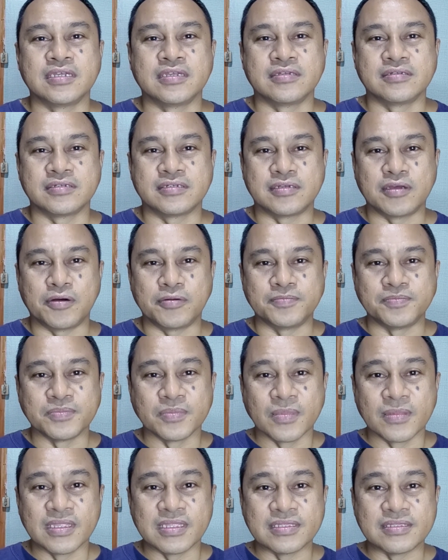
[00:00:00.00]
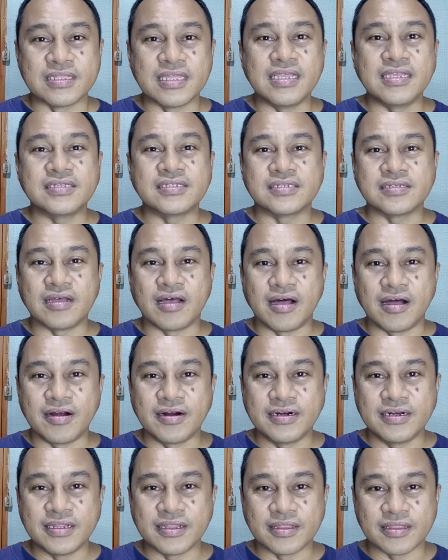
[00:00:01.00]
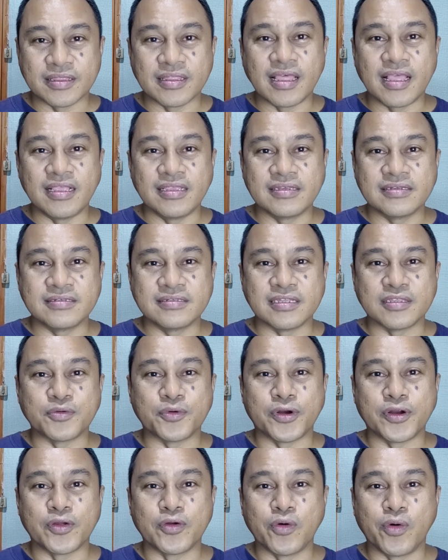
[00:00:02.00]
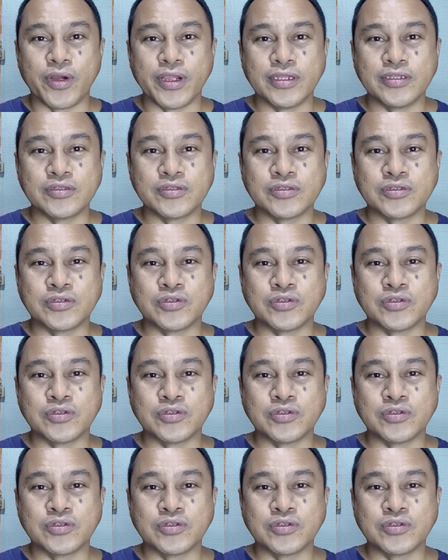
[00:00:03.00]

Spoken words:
So these are the things that we're going